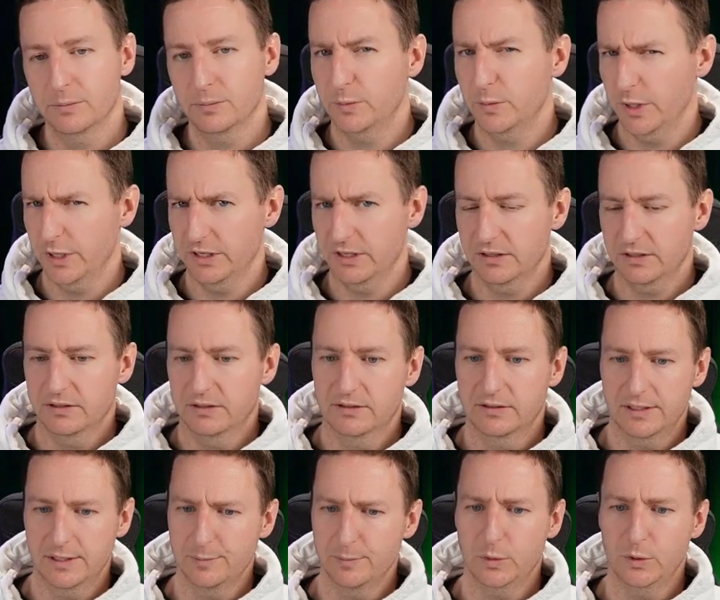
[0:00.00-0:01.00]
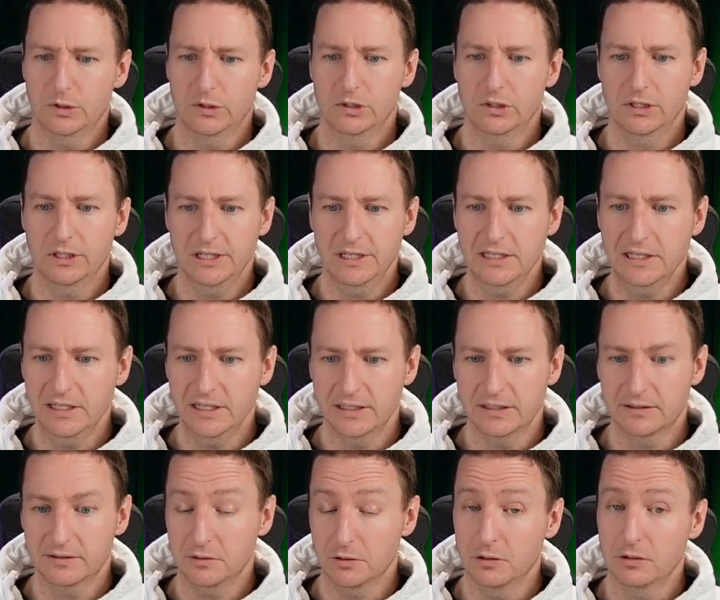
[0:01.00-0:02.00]
Pretty simple
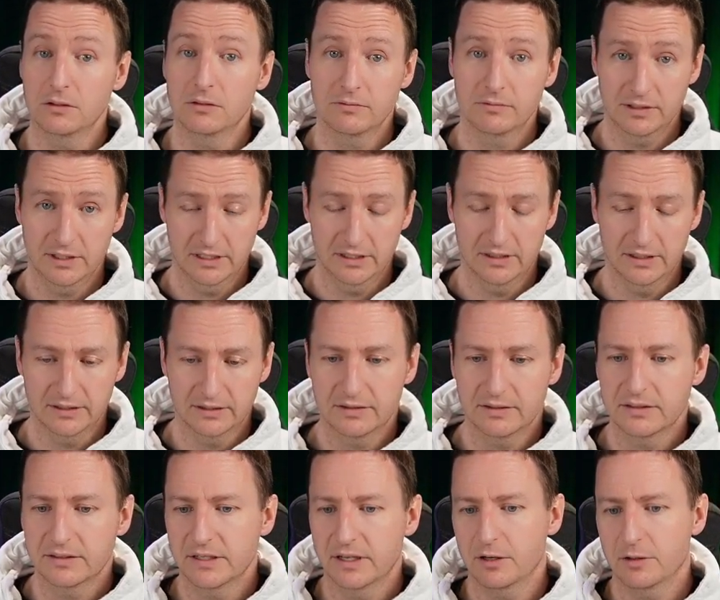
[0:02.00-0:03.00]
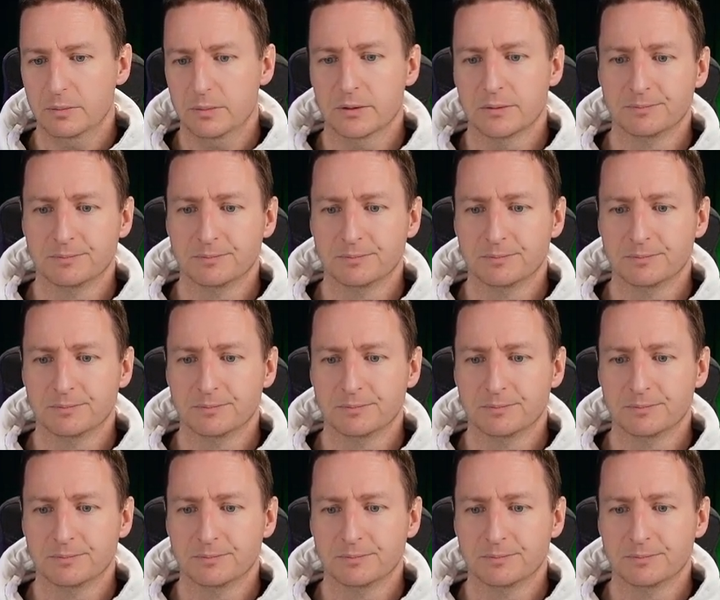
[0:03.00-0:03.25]
install in this setup.